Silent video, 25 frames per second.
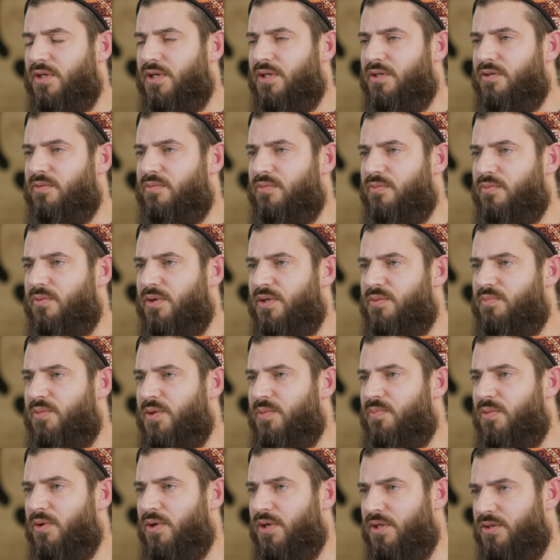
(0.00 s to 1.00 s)
that what
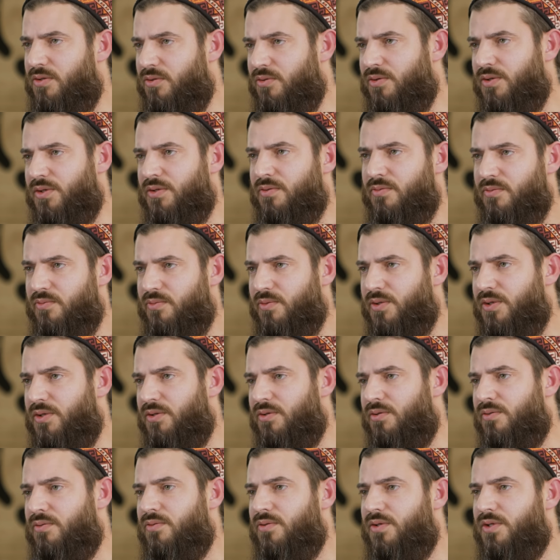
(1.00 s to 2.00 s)
people are doing with
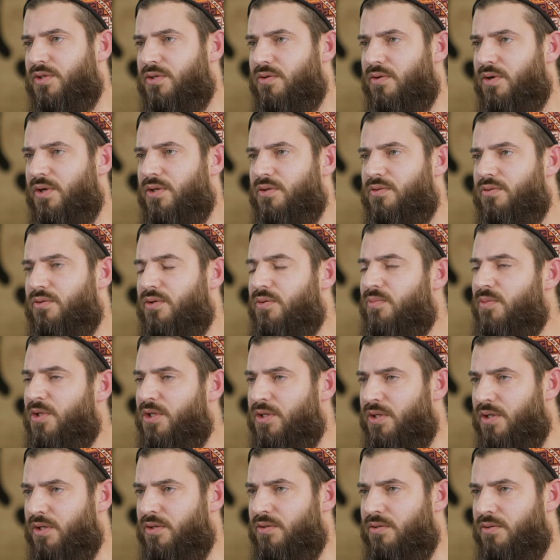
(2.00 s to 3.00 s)
you is trying to
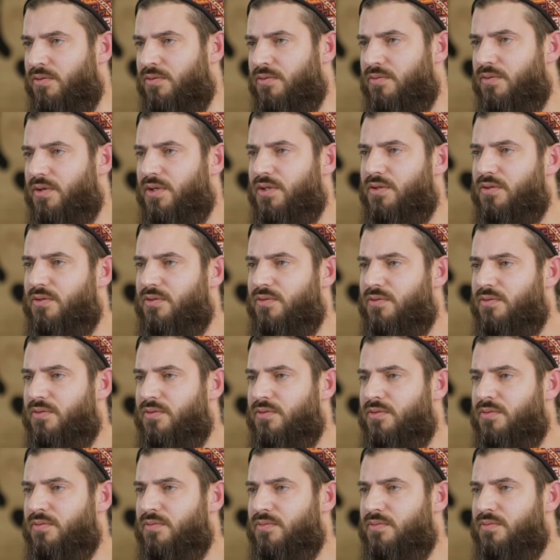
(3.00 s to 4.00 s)
imitate you and
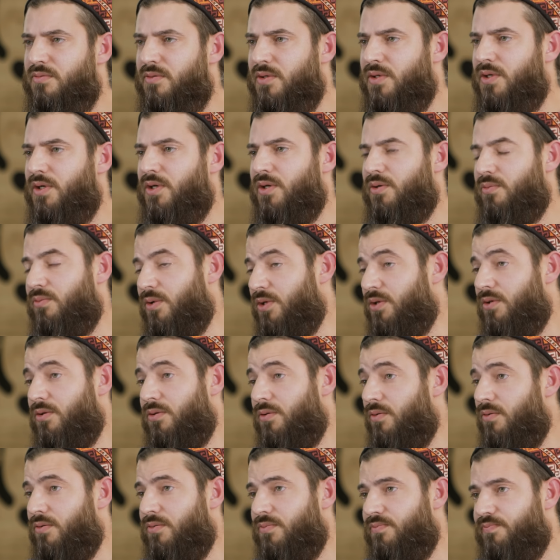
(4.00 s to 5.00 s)
do what
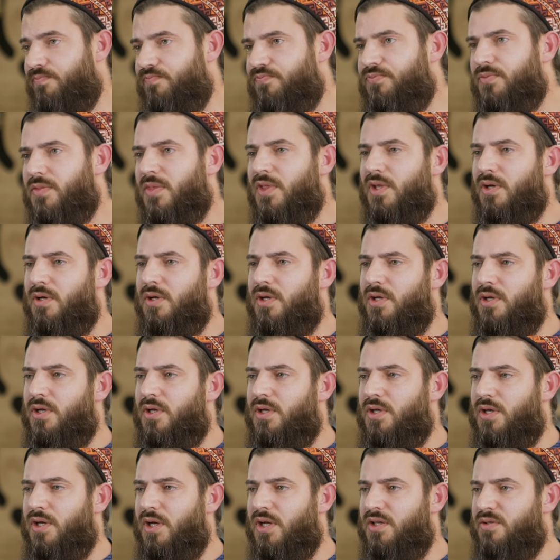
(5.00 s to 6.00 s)
you do
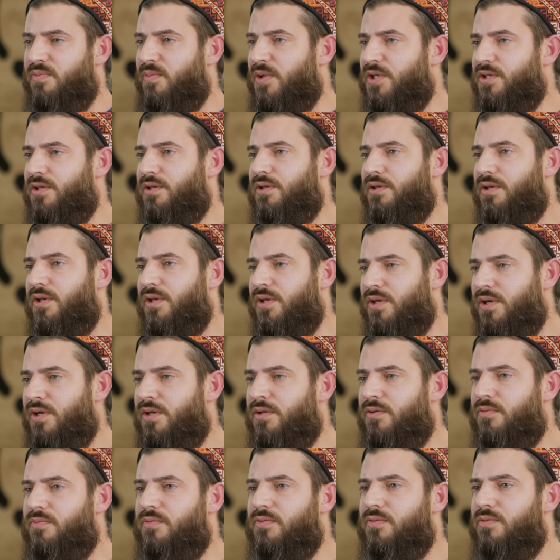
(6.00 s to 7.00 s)
as much as they
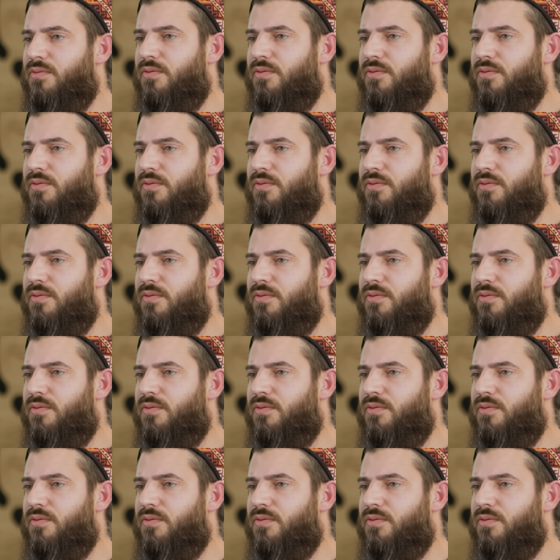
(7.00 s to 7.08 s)
can.